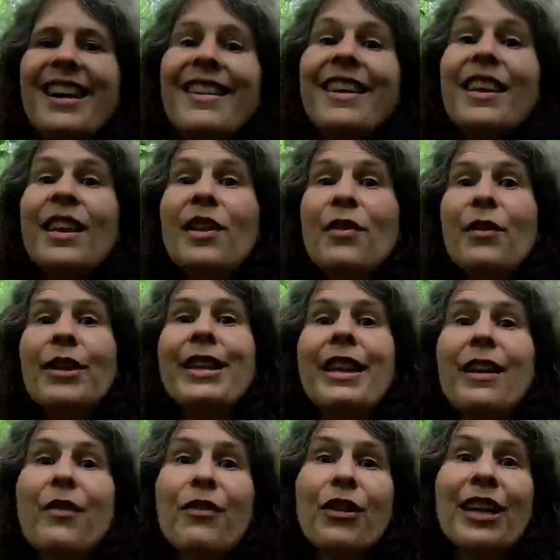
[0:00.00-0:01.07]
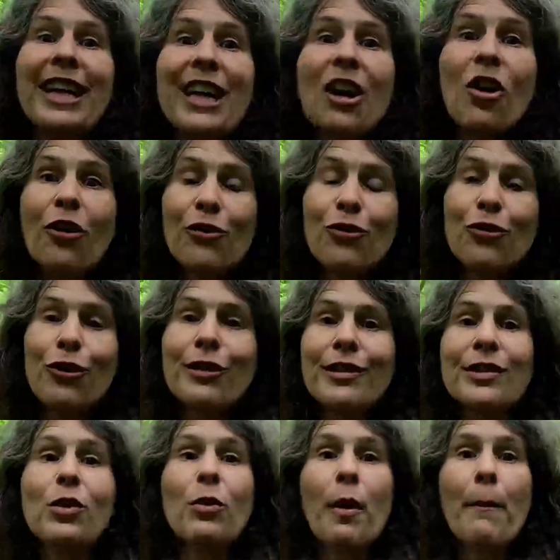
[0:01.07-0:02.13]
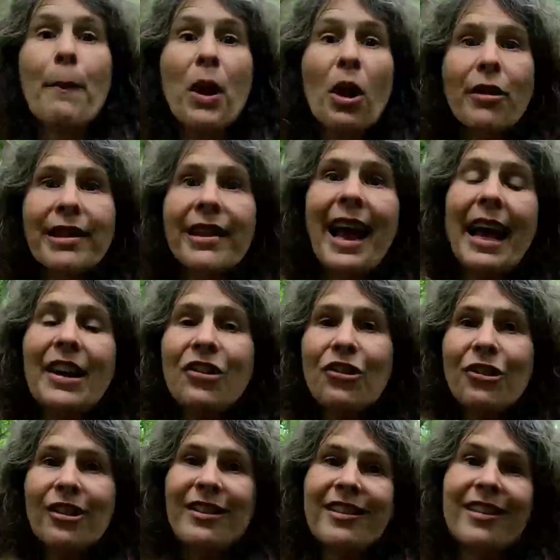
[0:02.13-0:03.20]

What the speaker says: This is very different in contrast to a plantation